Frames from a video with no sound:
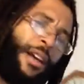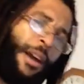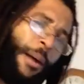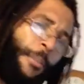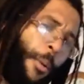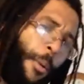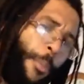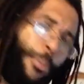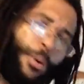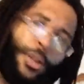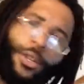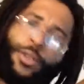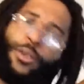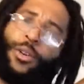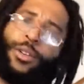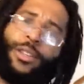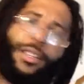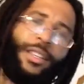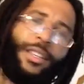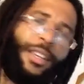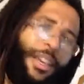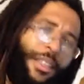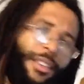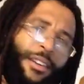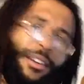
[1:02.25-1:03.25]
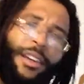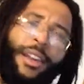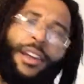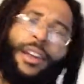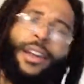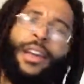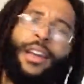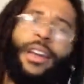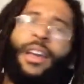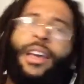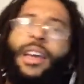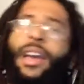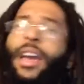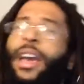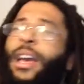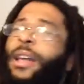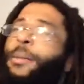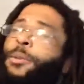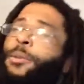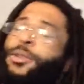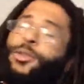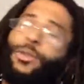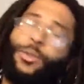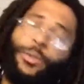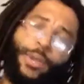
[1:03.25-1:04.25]
I'm gonna put it all together, and
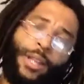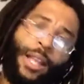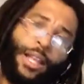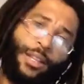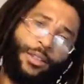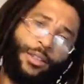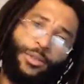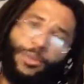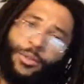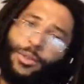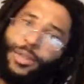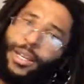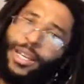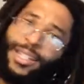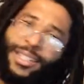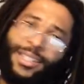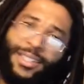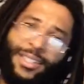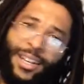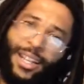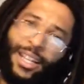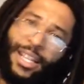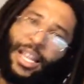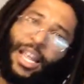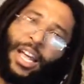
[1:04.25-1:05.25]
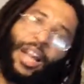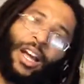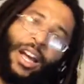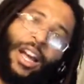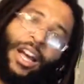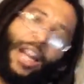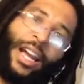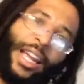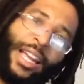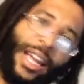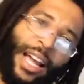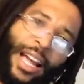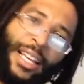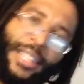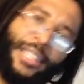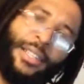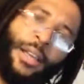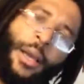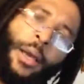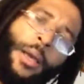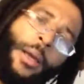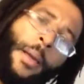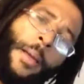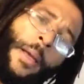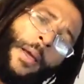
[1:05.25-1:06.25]
I'm gonna do what I do and get it done. All right, guys,
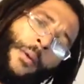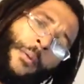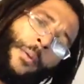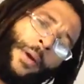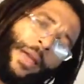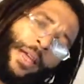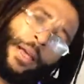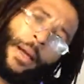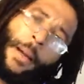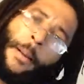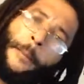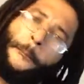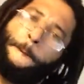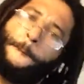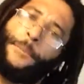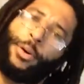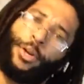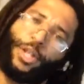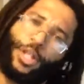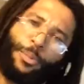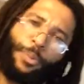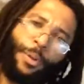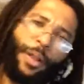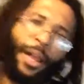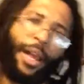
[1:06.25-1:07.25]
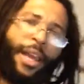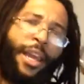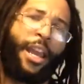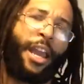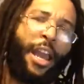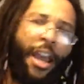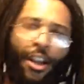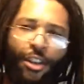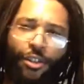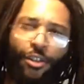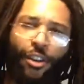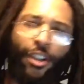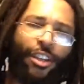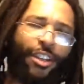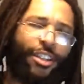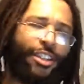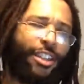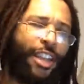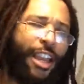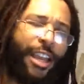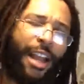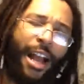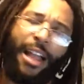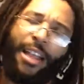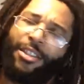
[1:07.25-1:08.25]
wake up, push play, drink your
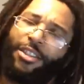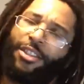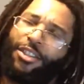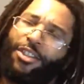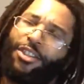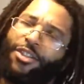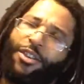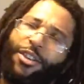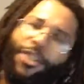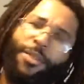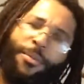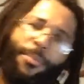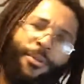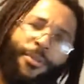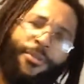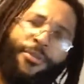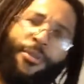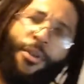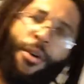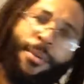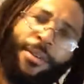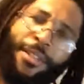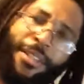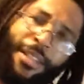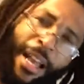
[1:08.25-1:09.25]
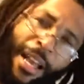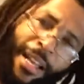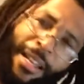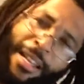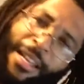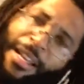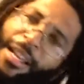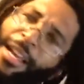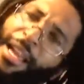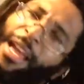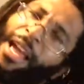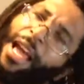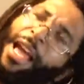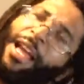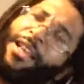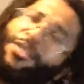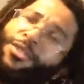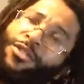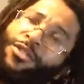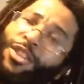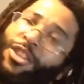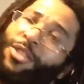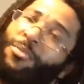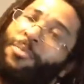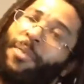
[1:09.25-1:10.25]
Shakeology, drink your Performance Line,
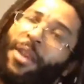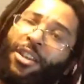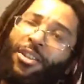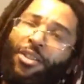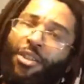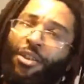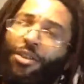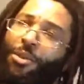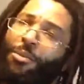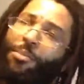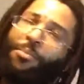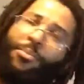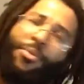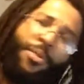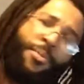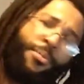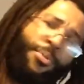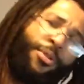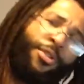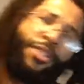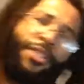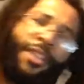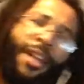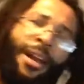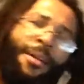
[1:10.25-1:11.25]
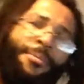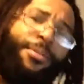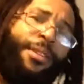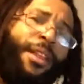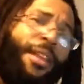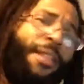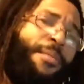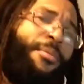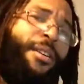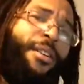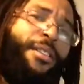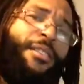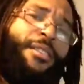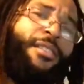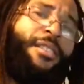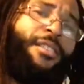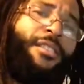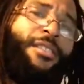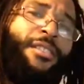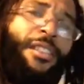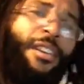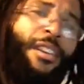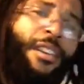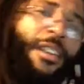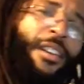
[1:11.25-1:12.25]
and just make sure you you push that play button
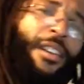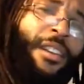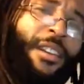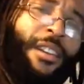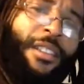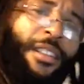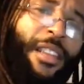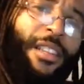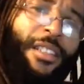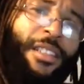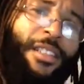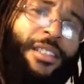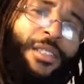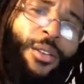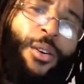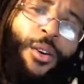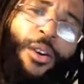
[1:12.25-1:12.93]
because this is